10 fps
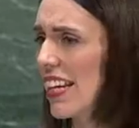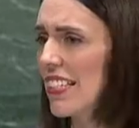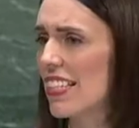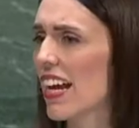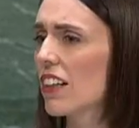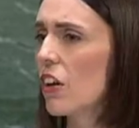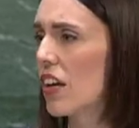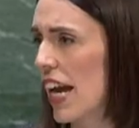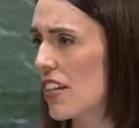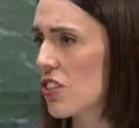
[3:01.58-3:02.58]
the exact
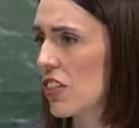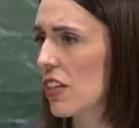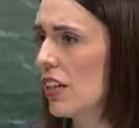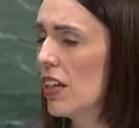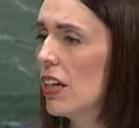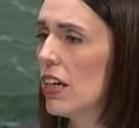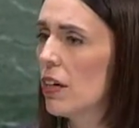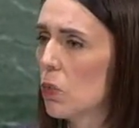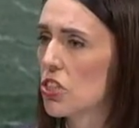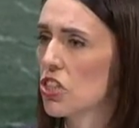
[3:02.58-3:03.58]
location
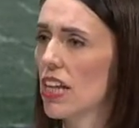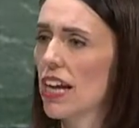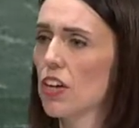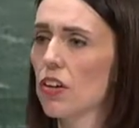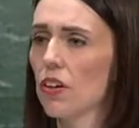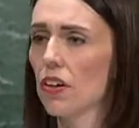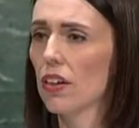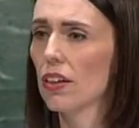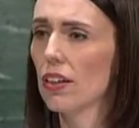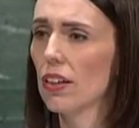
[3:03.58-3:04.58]
in which they occur.